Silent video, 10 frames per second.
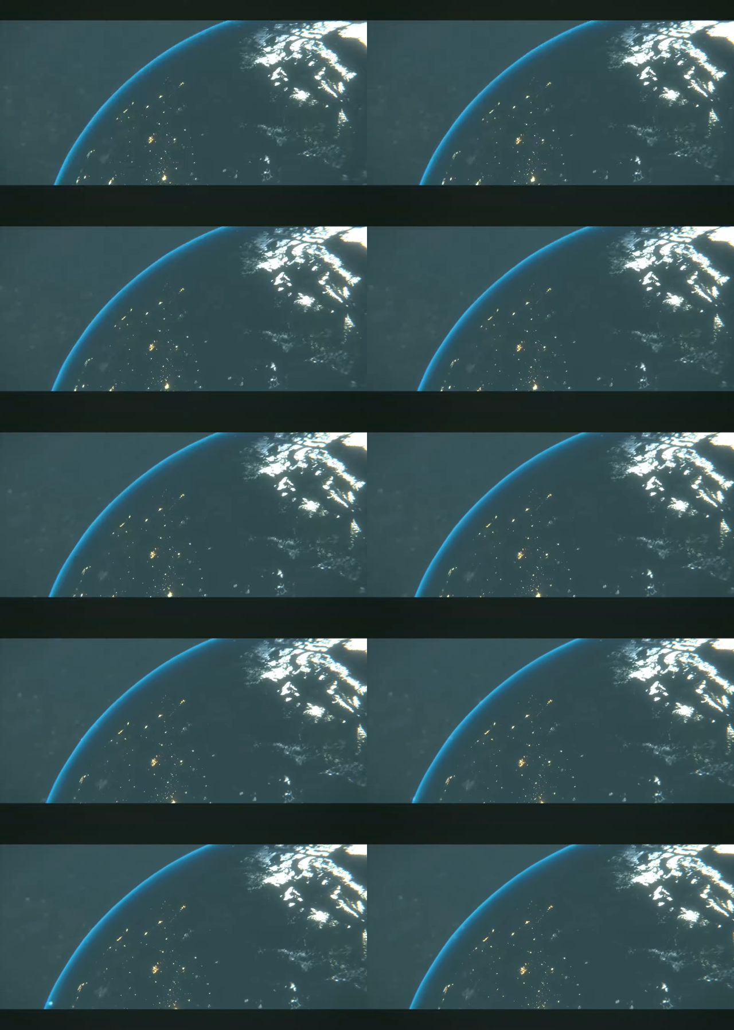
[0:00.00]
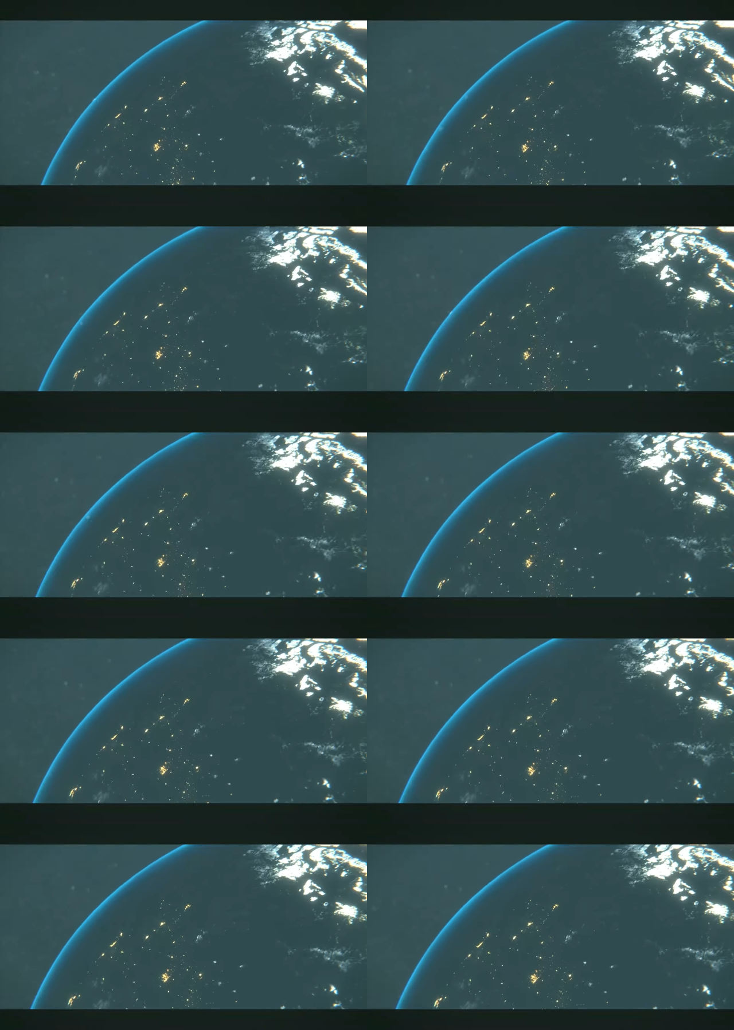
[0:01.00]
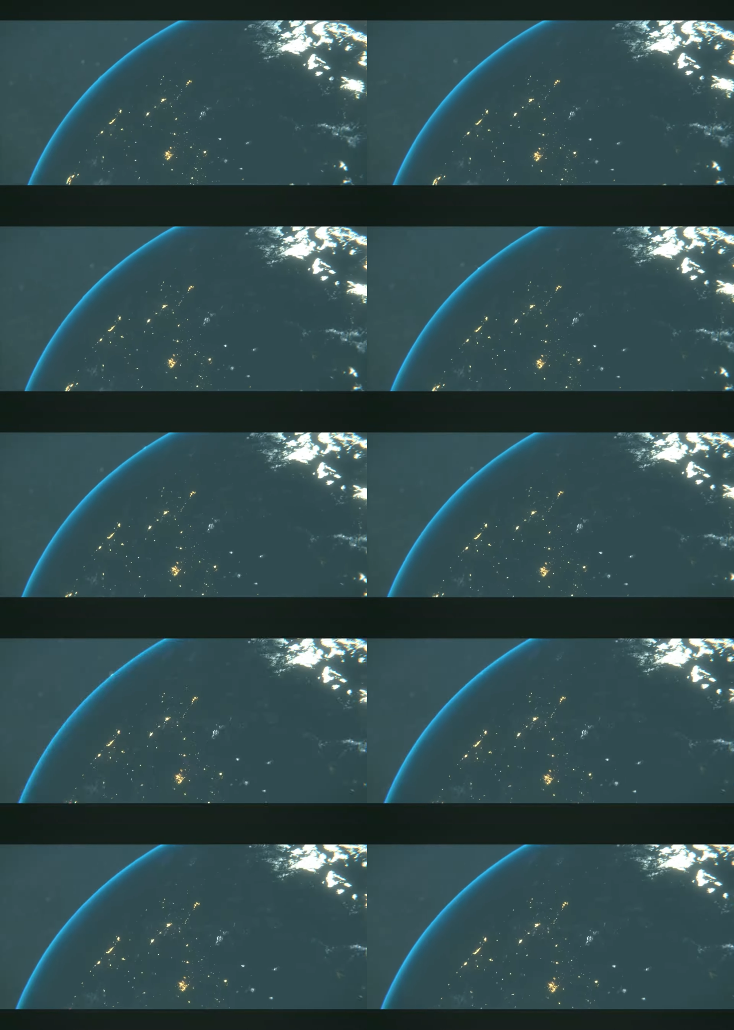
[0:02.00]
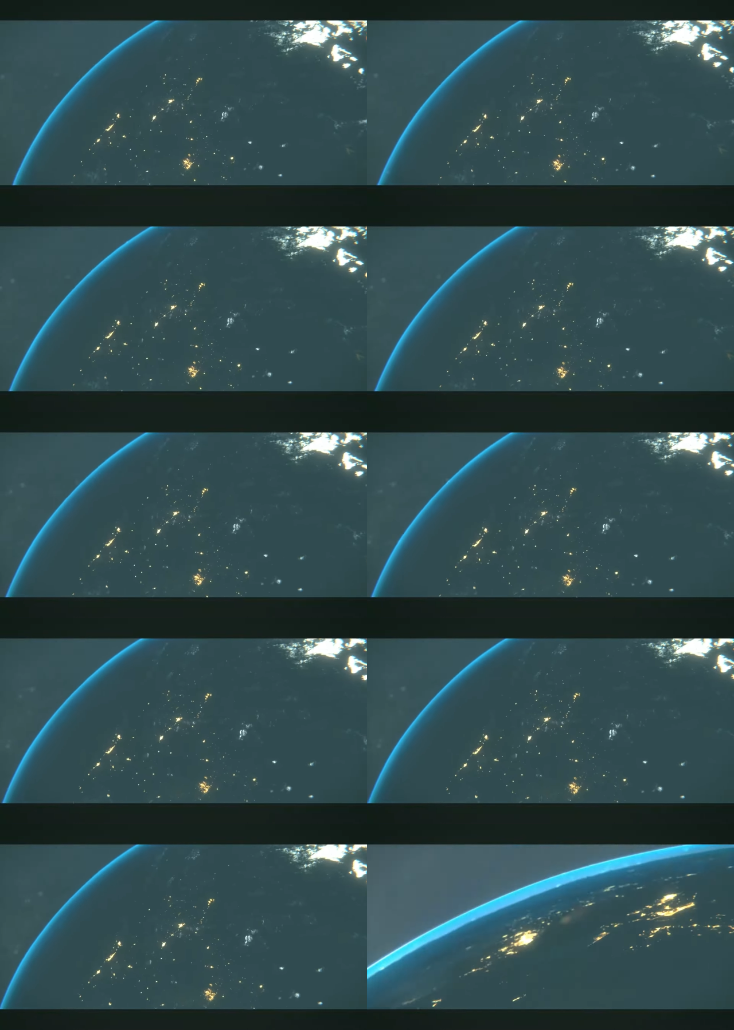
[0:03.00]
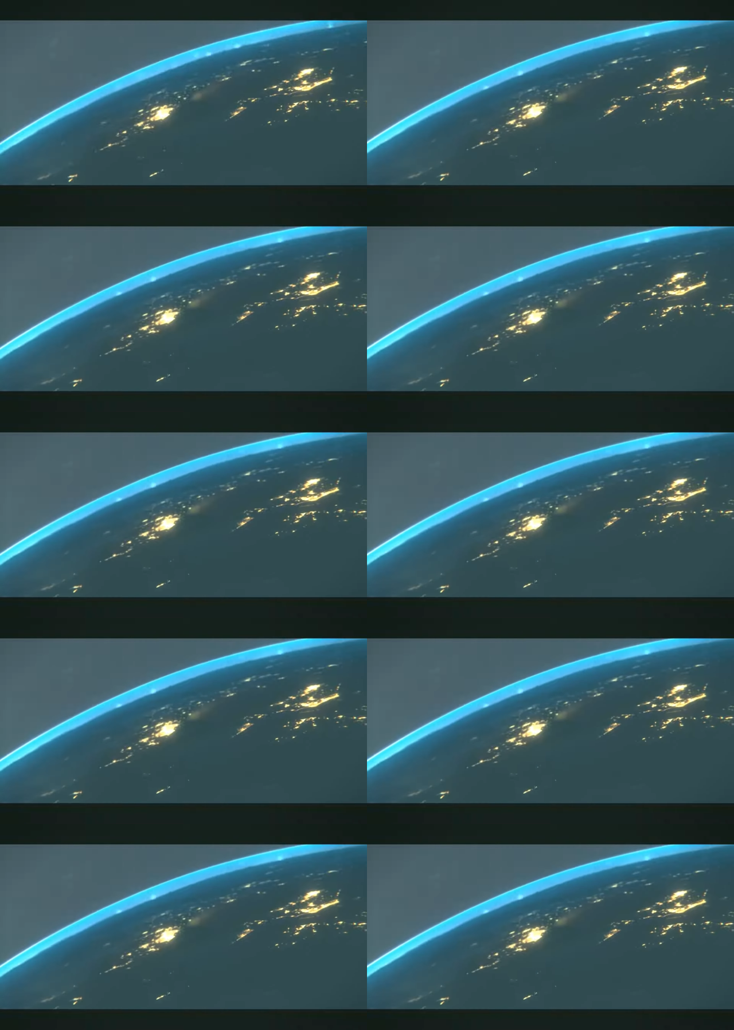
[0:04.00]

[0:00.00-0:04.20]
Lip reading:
No face is visible, so there are no lips to read.